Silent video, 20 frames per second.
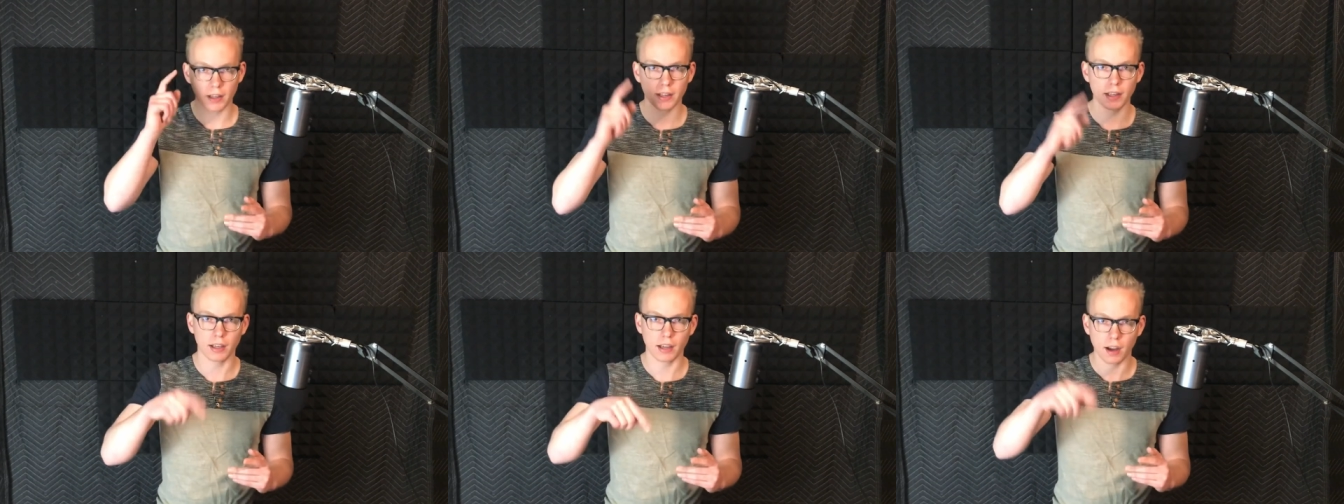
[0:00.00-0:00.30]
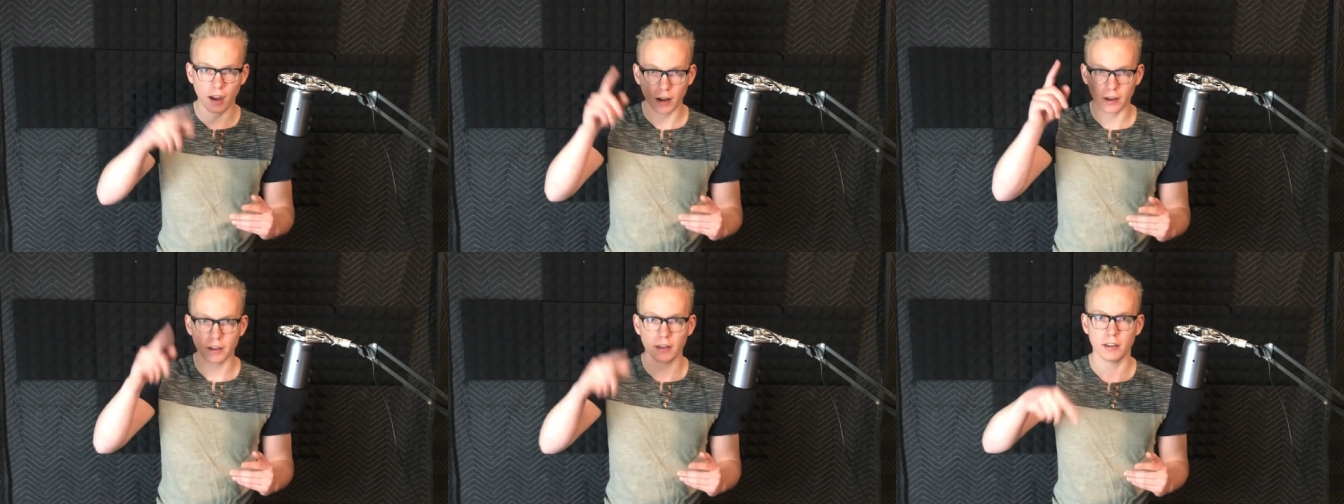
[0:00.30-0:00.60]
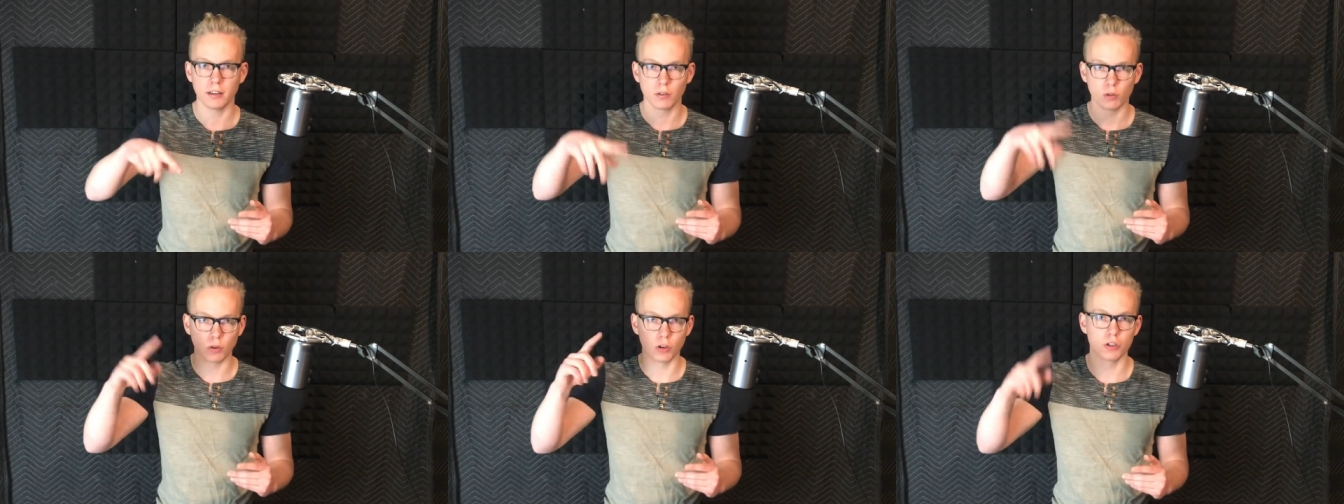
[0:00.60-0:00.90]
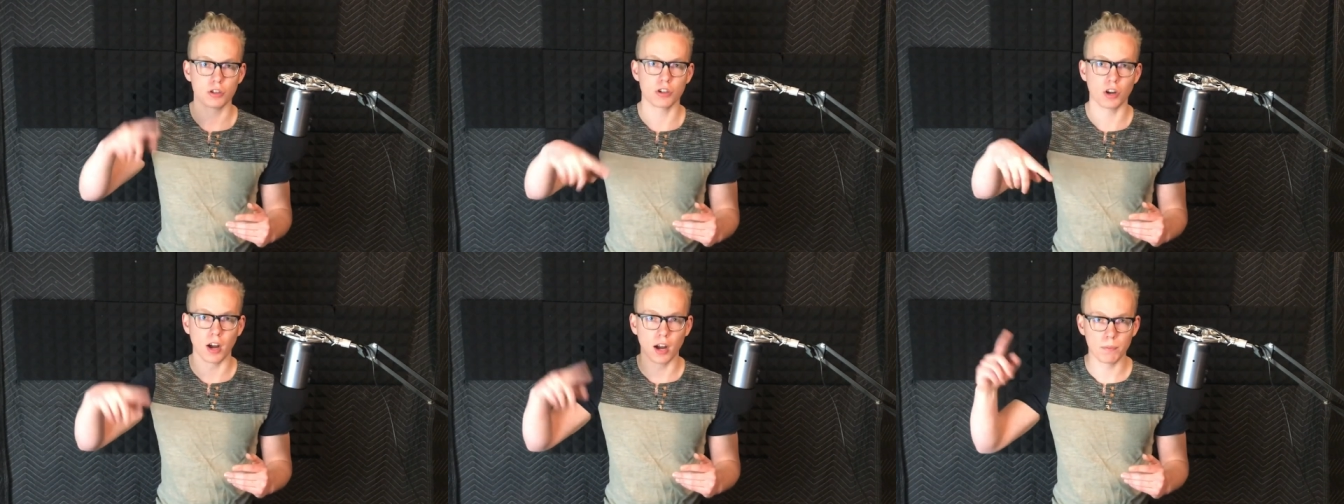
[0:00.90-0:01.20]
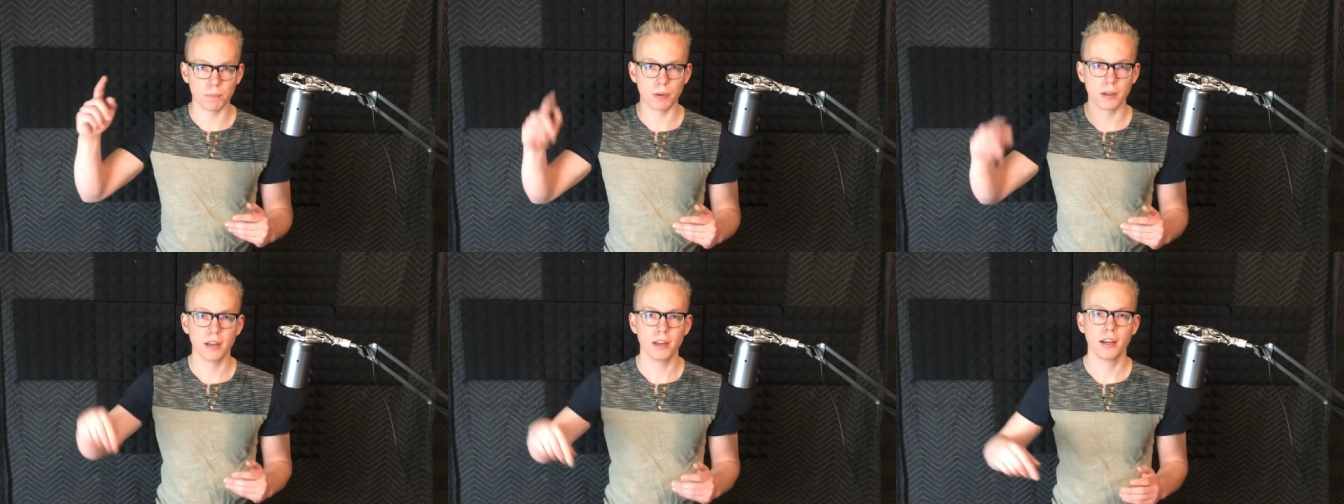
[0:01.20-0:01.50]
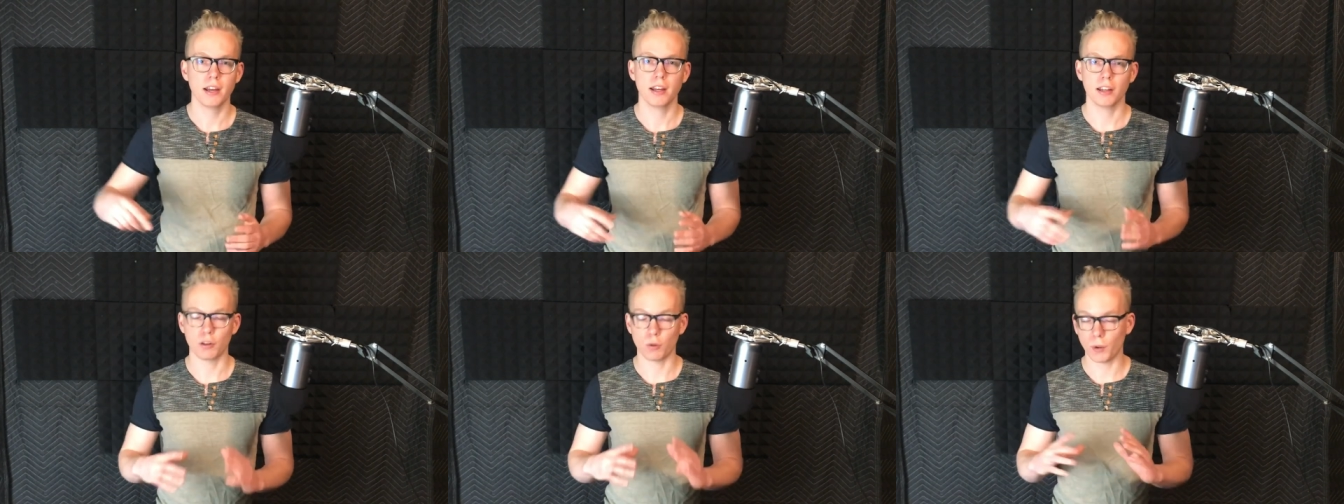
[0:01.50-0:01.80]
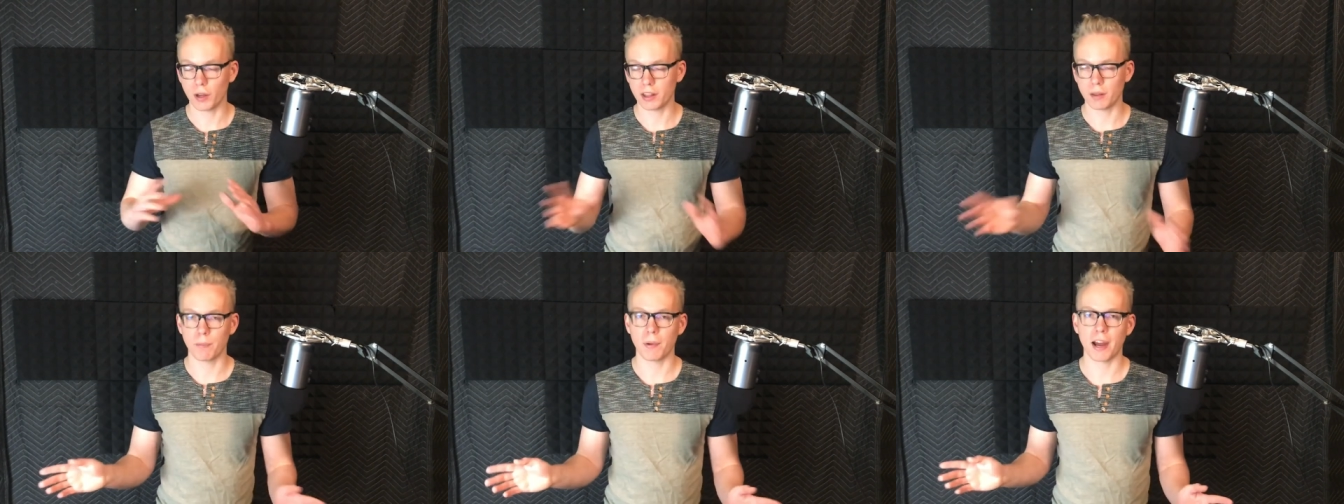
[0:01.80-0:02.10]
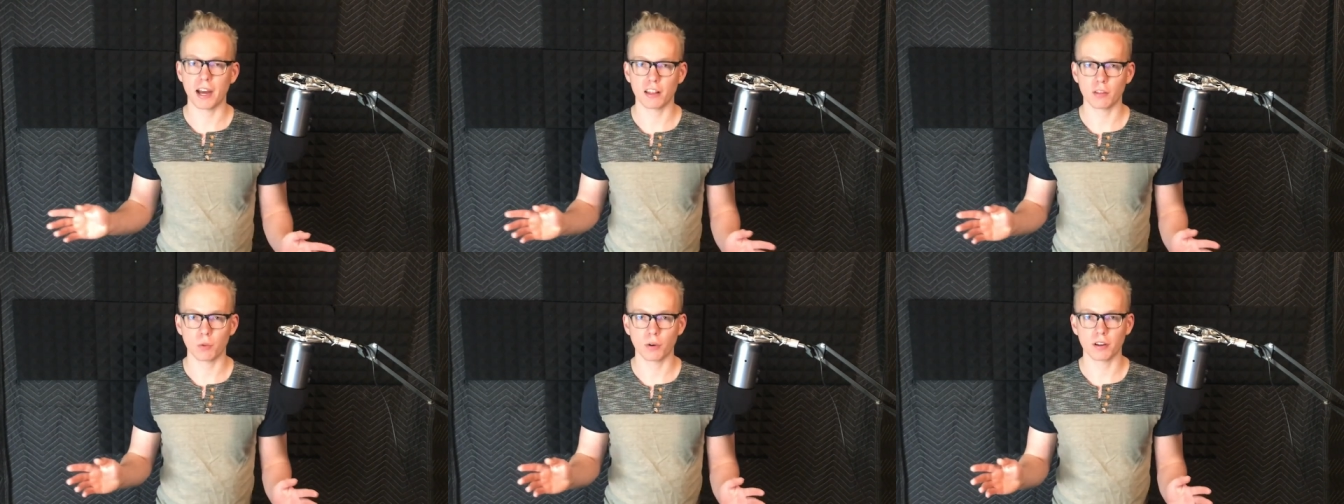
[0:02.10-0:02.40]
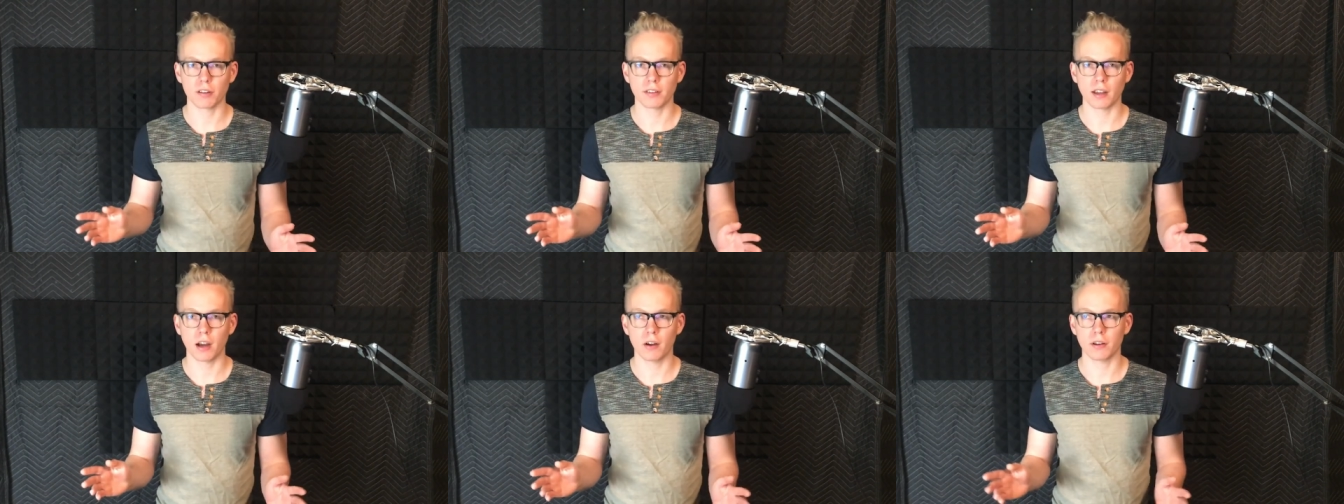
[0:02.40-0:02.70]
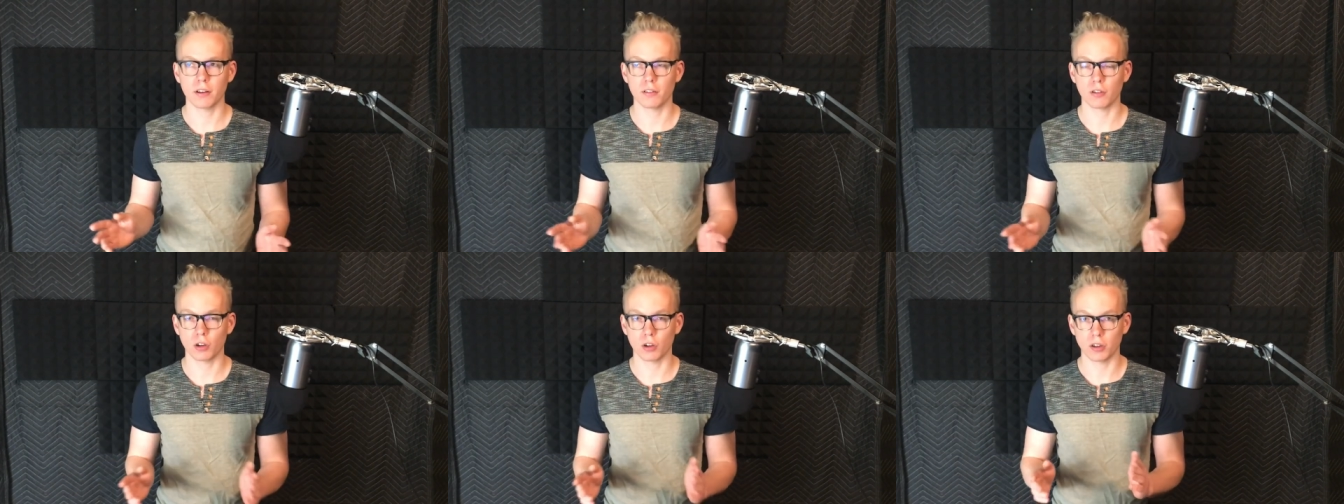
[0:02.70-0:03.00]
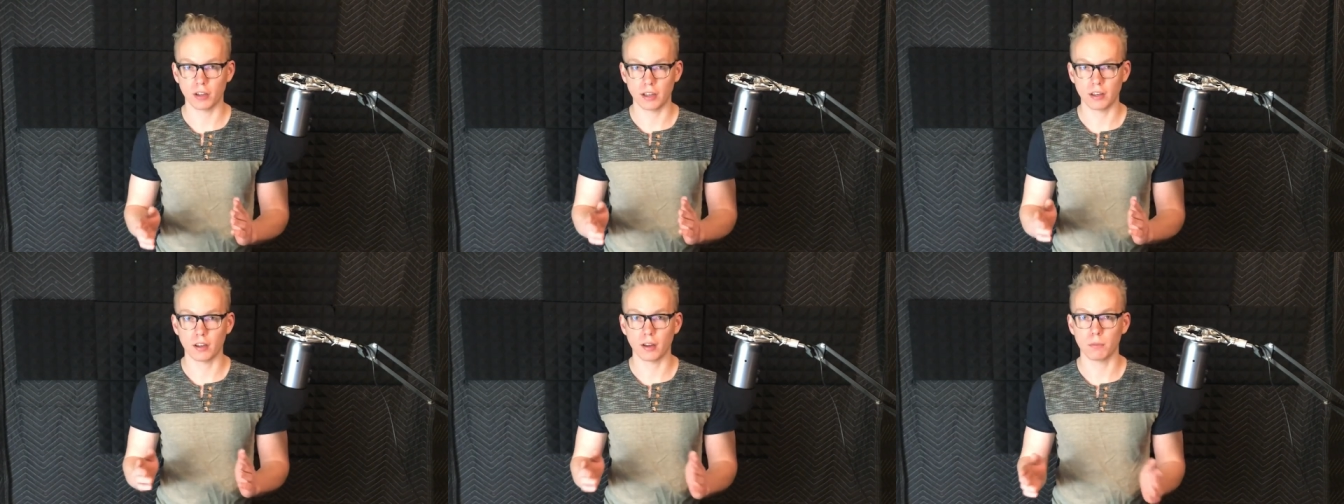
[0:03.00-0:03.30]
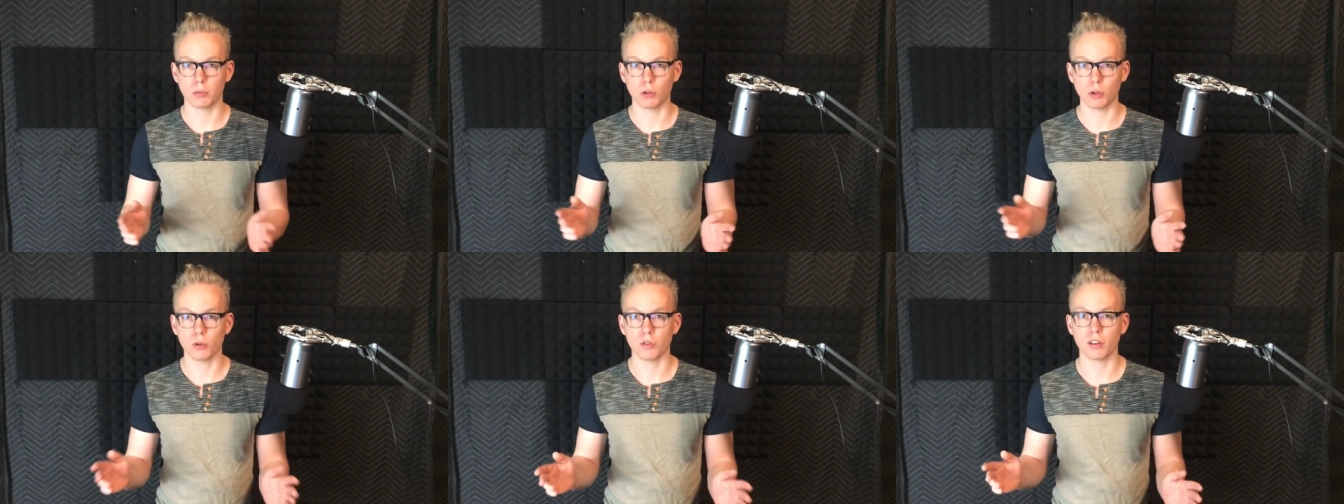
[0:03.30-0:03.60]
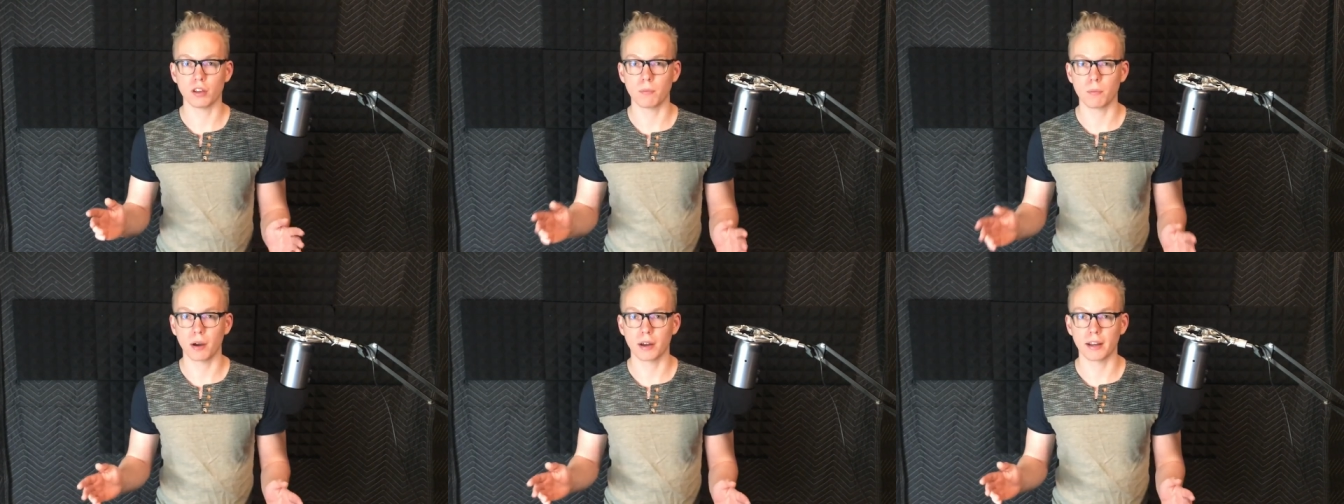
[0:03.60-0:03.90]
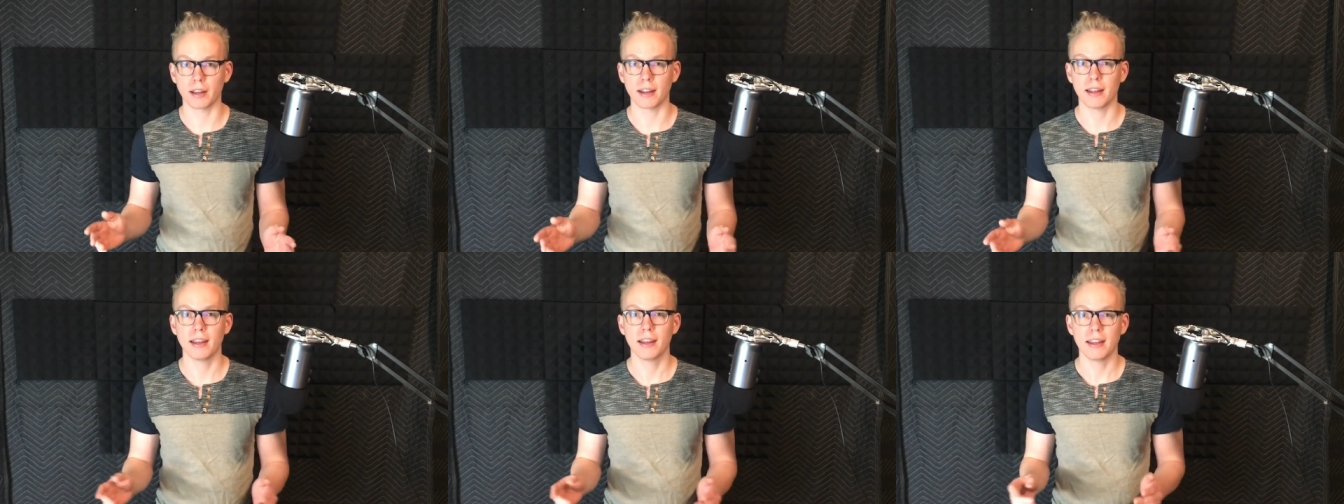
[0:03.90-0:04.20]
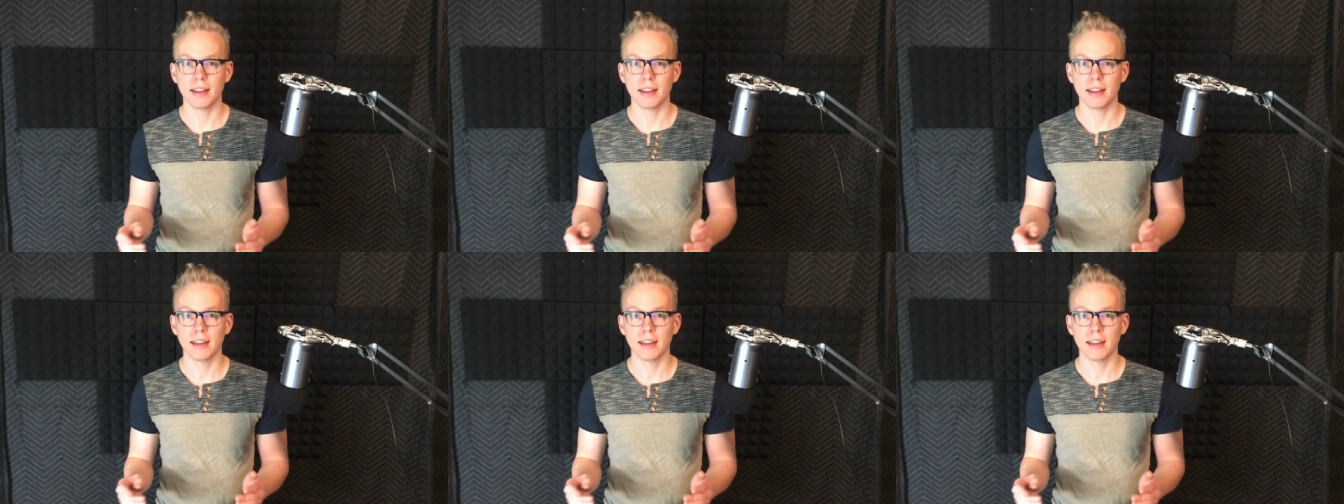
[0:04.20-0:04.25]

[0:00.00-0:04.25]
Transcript: get caught in any sort of chop, the way the math works out is you're gonna end up losing money.